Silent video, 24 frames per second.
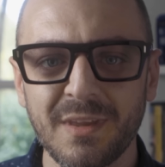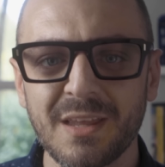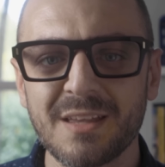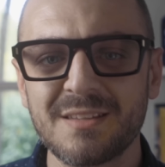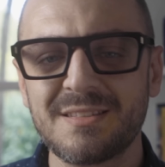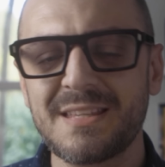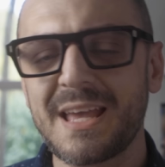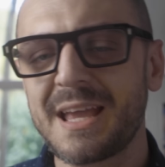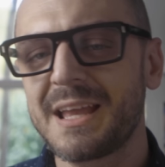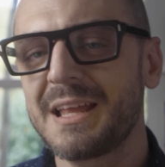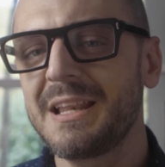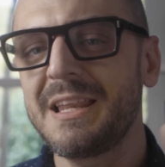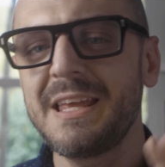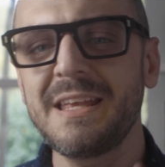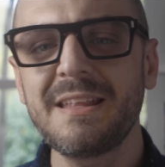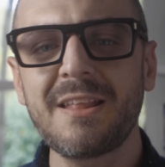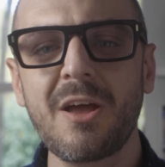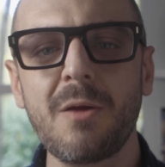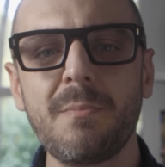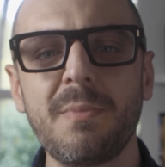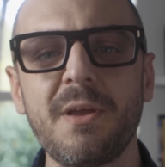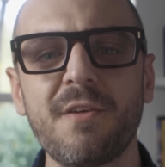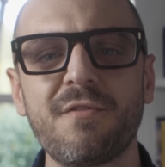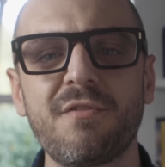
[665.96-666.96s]
Secondly,
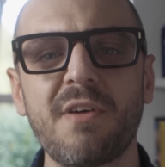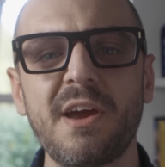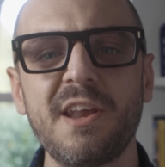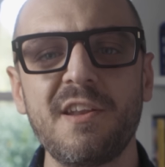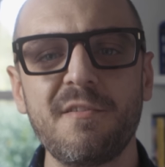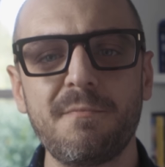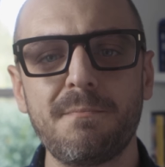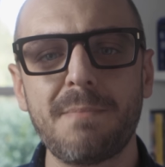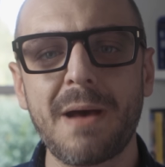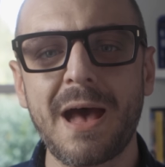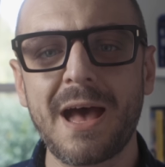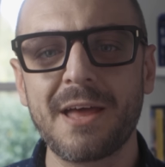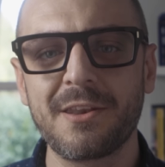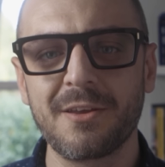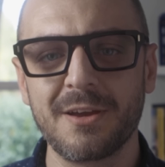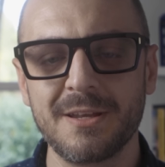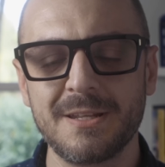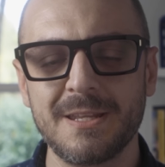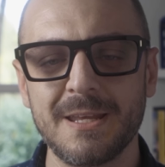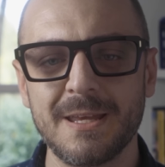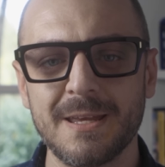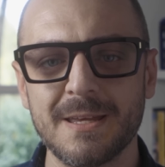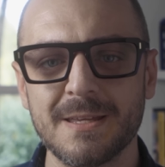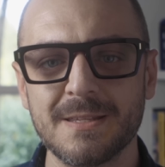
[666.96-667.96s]
don't be afraid of bad
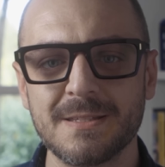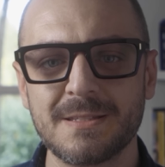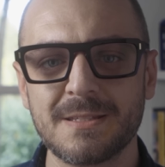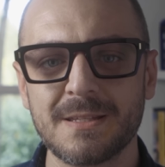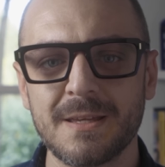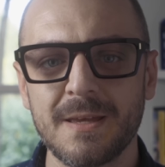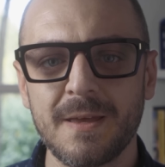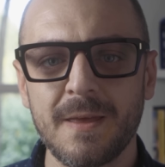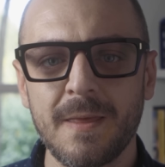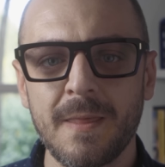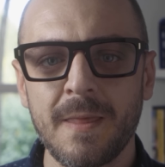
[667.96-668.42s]
ideas.